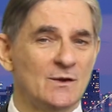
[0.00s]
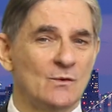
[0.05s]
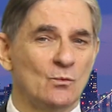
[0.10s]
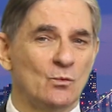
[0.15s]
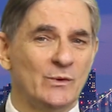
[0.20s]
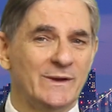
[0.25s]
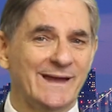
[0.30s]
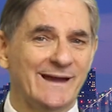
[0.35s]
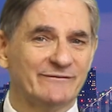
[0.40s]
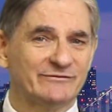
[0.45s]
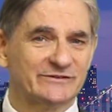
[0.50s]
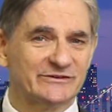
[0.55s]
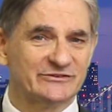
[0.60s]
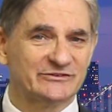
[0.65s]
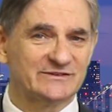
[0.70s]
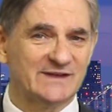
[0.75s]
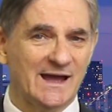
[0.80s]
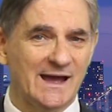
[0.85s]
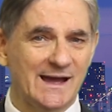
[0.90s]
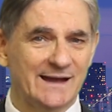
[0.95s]
we have to
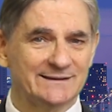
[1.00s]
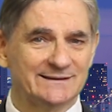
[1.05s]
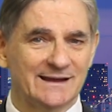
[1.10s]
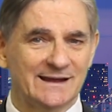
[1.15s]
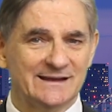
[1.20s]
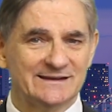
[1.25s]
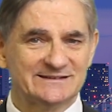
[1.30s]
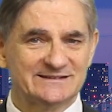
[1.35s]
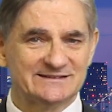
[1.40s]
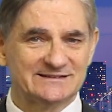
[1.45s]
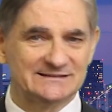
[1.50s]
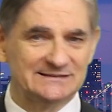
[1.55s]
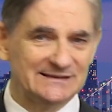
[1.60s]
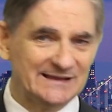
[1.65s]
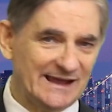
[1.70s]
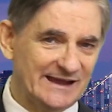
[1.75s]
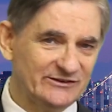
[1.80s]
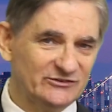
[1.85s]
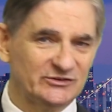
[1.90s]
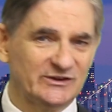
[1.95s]
start
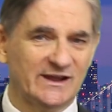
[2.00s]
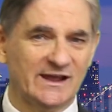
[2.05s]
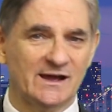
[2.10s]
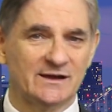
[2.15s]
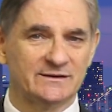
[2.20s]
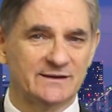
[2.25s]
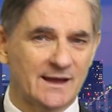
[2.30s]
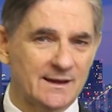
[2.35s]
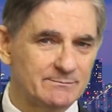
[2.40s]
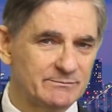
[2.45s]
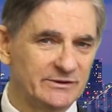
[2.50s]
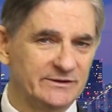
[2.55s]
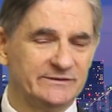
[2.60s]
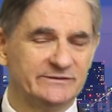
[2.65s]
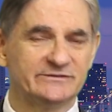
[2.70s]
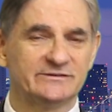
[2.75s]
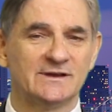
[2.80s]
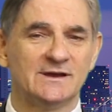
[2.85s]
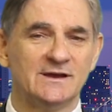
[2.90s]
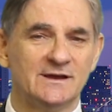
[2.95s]
slashing our
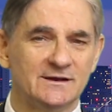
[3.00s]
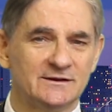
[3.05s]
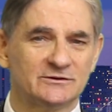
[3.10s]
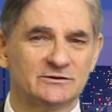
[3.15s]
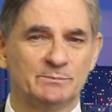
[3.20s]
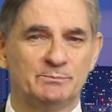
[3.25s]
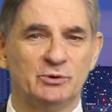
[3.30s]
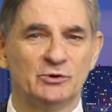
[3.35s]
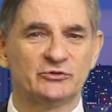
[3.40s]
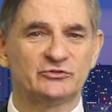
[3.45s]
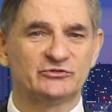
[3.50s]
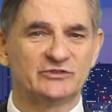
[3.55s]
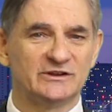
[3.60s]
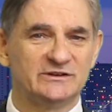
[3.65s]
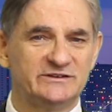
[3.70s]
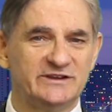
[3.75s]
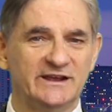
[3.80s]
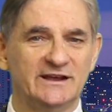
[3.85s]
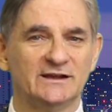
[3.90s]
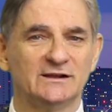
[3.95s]
numbers to push the
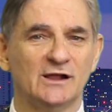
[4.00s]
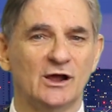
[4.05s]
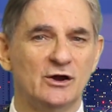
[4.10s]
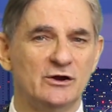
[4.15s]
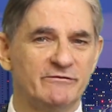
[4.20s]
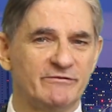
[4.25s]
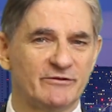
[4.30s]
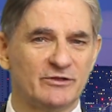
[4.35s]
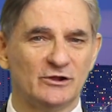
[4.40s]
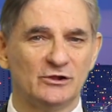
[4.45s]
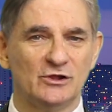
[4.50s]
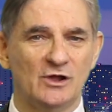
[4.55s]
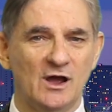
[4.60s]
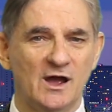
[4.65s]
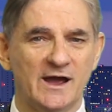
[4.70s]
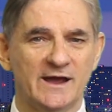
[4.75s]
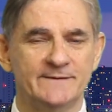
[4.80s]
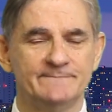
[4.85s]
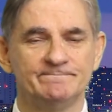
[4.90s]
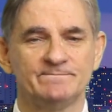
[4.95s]
deal over the
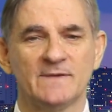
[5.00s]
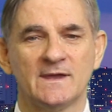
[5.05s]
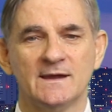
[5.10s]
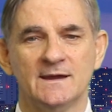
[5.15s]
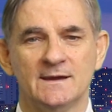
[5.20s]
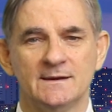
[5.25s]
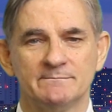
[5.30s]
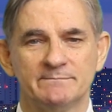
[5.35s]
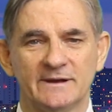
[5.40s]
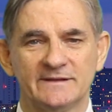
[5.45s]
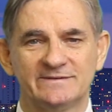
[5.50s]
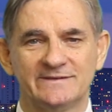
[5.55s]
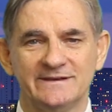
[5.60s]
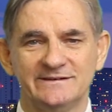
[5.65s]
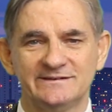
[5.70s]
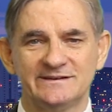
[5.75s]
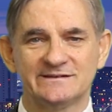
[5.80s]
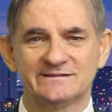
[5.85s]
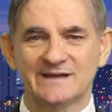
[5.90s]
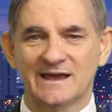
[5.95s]
line, but
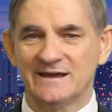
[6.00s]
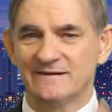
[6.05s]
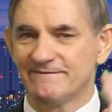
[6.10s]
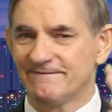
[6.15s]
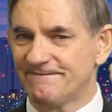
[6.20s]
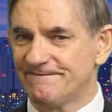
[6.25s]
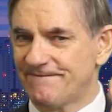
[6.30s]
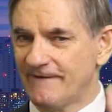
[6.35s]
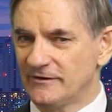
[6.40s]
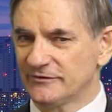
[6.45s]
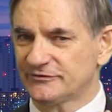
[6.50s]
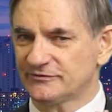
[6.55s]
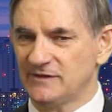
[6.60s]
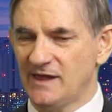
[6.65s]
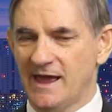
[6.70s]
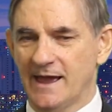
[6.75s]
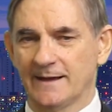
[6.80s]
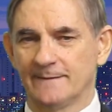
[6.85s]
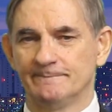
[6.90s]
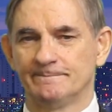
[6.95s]
this is a false
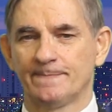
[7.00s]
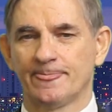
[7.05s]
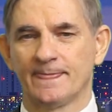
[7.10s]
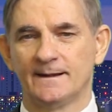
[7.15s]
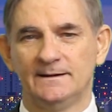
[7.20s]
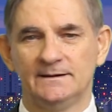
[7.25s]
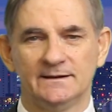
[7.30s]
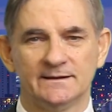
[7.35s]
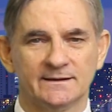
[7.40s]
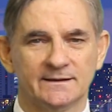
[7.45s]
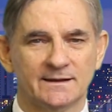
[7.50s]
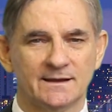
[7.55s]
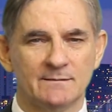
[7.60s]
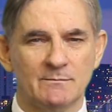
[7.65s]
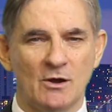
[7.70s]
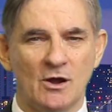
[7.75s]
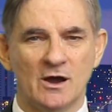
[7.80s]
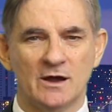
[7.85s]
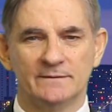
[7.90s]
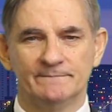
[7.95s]
flag.
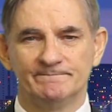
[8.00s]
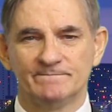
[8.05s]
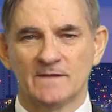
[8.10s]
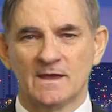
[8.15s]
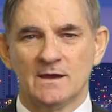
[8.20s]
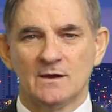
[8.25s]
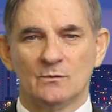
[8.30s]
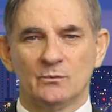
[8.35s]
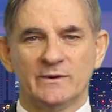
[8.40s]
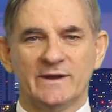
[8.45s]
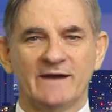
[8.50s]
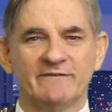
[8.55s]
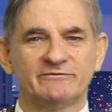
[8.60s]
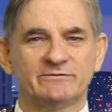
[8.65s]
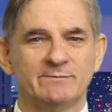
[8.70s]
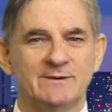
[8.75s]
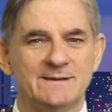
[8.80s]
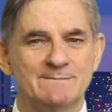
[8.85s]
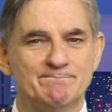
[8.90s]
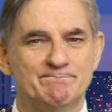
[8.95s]
Come on, we have
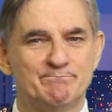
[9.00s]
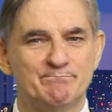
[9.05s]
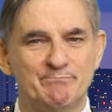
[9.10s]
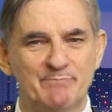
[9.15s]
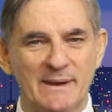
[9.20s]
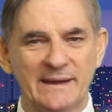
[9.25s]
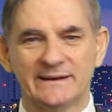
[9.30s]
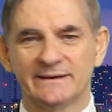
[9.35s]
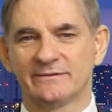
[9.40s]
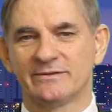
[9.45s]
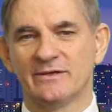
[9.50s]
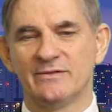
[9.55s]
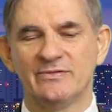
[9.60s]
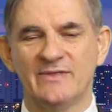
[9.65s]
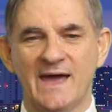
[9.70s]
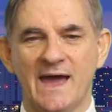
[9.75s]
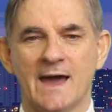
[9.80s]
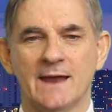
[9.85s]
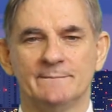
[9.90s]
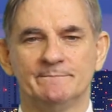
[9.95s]
to be better than
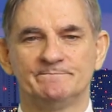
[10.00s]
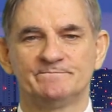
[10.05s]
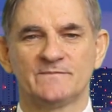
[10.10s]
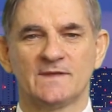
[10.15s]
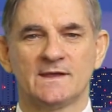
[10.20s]
that.